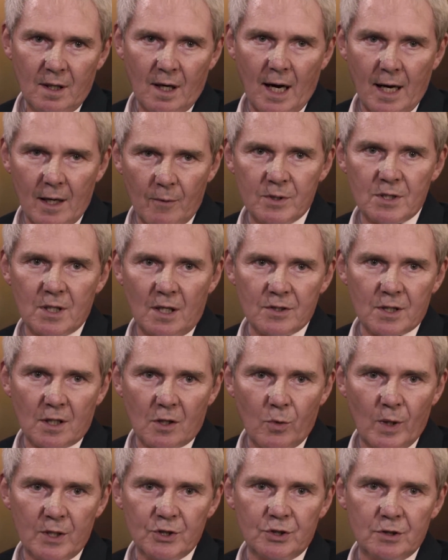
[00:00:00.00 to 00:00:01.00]
I always ask the
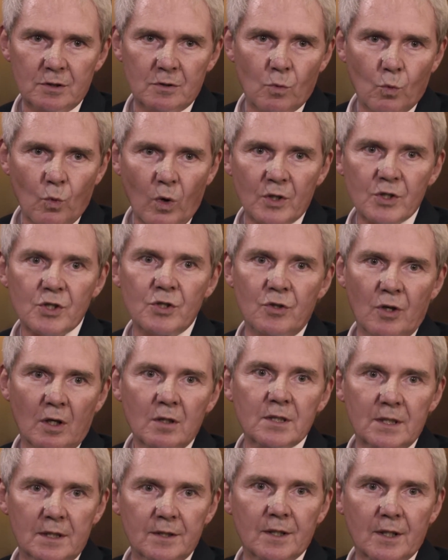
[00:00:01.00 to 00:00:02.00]
question, what's
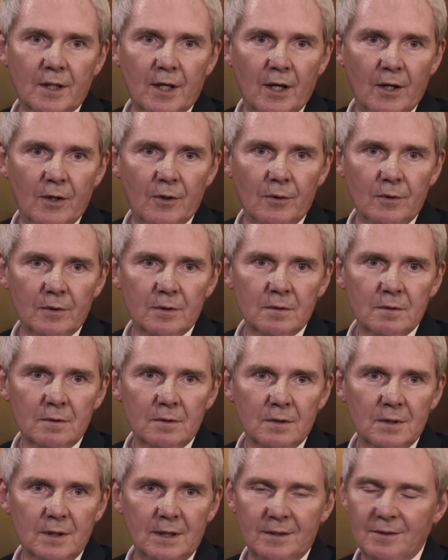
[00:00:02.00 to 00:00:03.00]
not in the code?
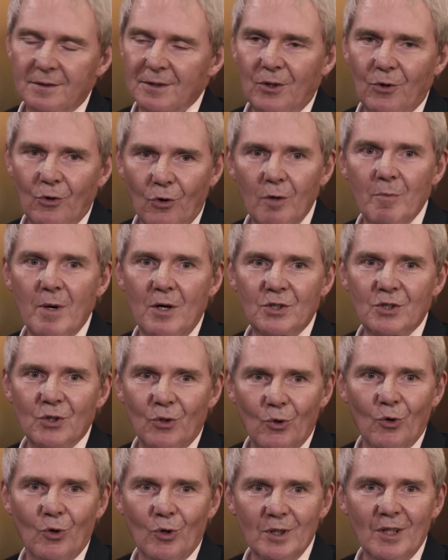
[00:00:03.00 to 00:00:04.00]
And almost
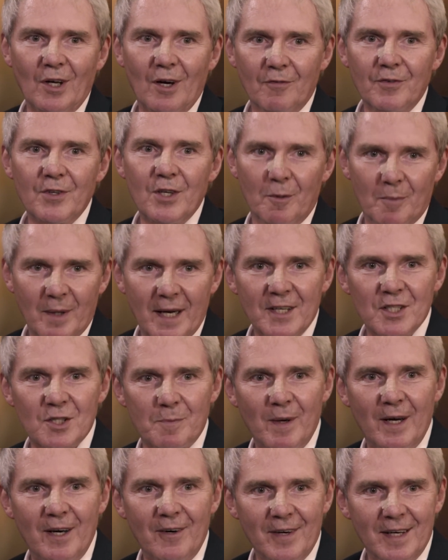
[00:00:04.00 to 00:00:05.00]
all of human
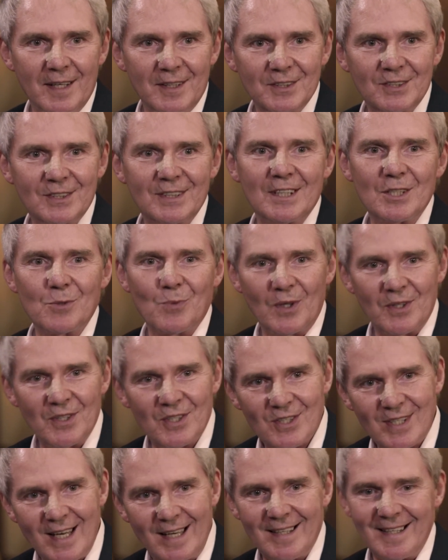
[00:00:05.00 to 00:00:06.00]
experience, as we
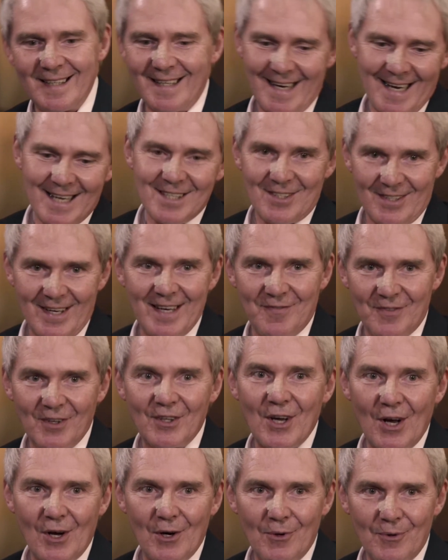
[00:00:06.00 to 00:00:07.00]
understand it, isn't in the
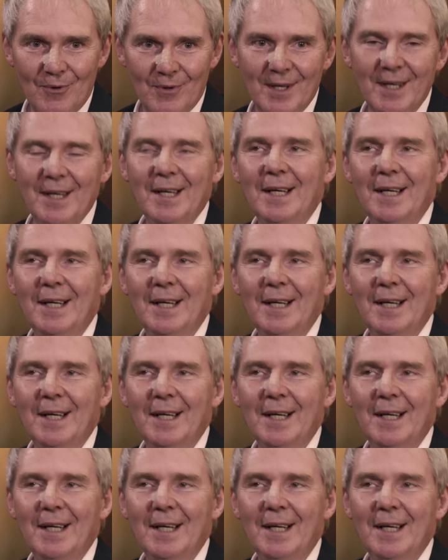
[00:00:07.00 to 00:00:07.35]
code.